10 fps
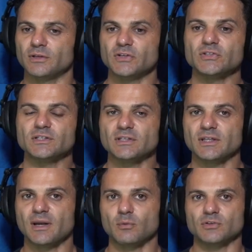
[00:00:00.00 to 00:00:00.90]
there's this
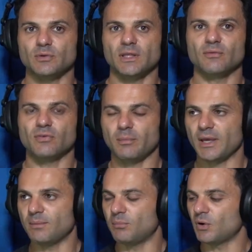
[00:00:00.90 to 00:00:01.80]
thing that I was reading from
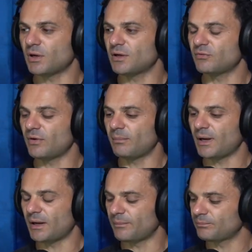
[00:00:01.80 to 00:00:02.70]
a book from
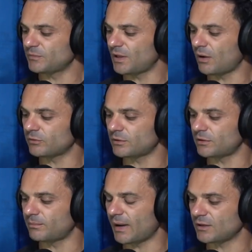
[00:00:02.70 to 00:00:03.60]
the
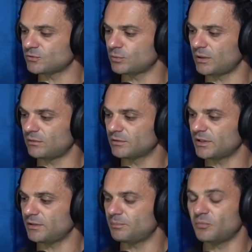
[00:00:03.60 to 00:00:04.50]
author Maxwell.
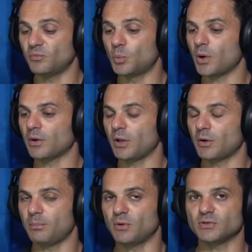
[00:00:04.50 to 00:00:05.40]
He wrote a lot
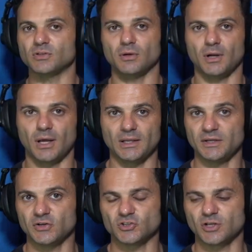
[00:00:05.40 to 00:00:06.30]
of books on
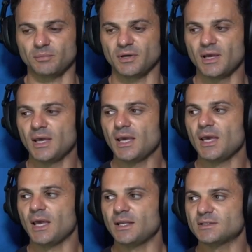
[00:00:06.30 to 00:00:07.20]
leadership.
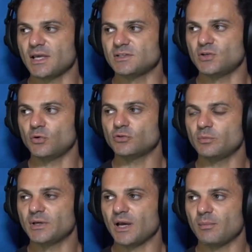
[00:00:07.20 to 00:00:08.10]
And he says, in order
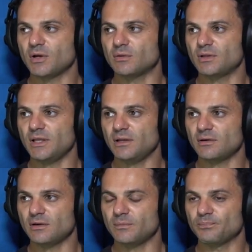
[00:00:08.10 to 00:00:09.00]
to become a good
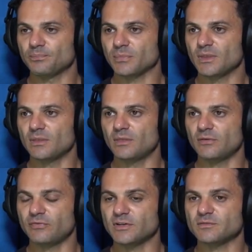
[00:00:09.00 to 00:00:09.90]
leader,
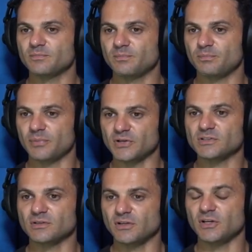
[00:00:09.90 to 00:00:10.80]
the first
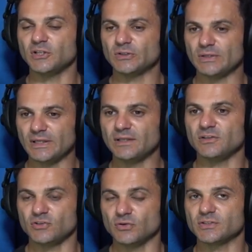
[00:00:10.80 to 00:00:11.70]
person you need to lead
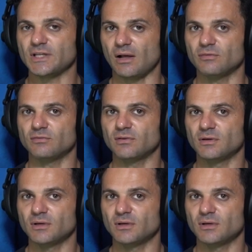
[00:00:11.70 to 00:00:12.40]
is yourself.